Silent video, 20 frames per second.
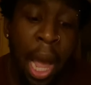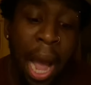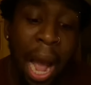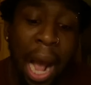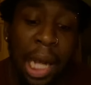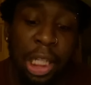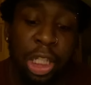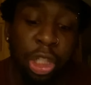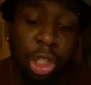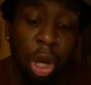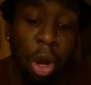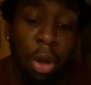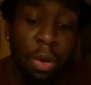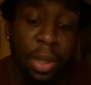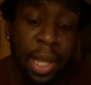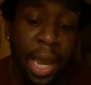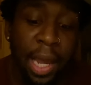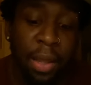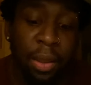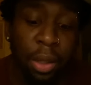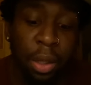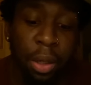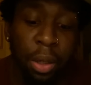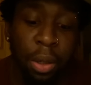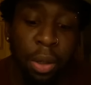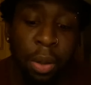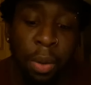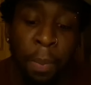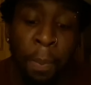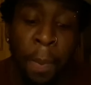I saw that
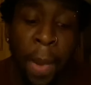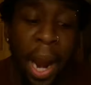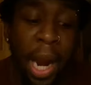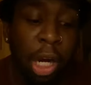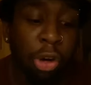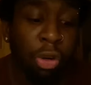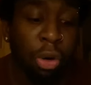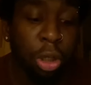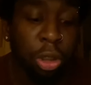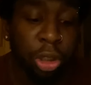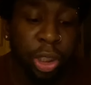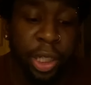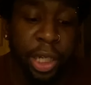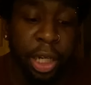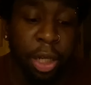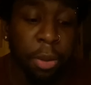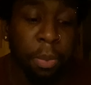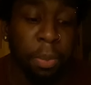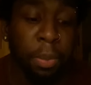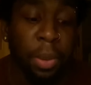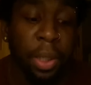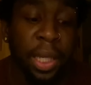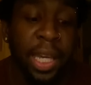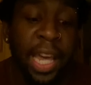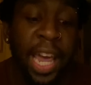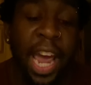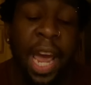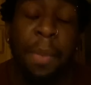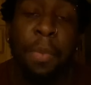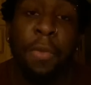the microchip
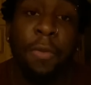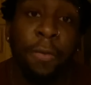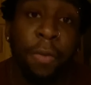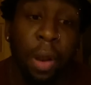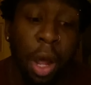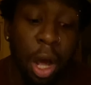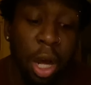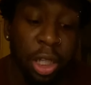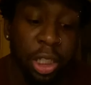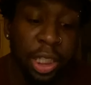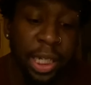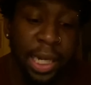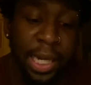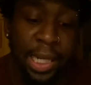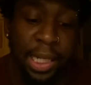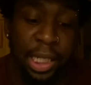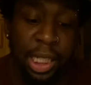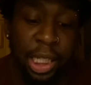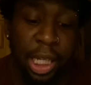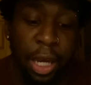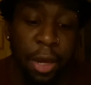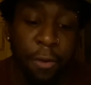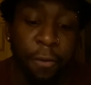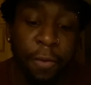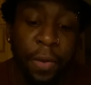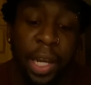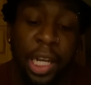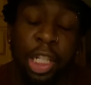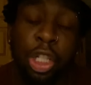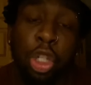camouflaged itself
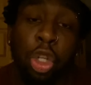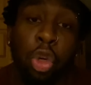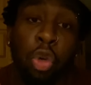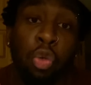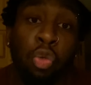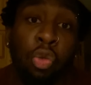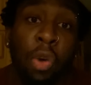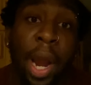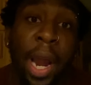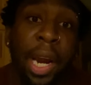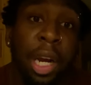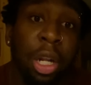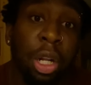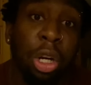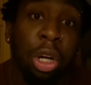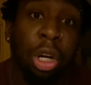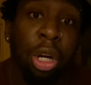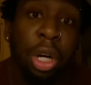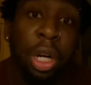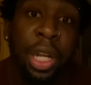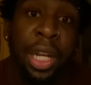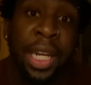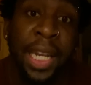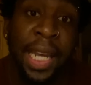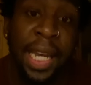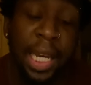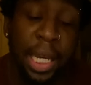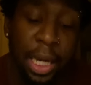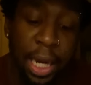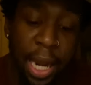into regular
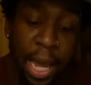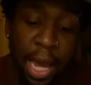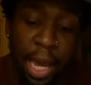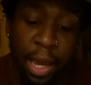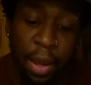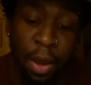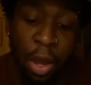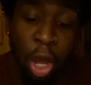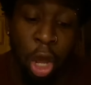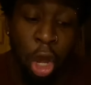DNA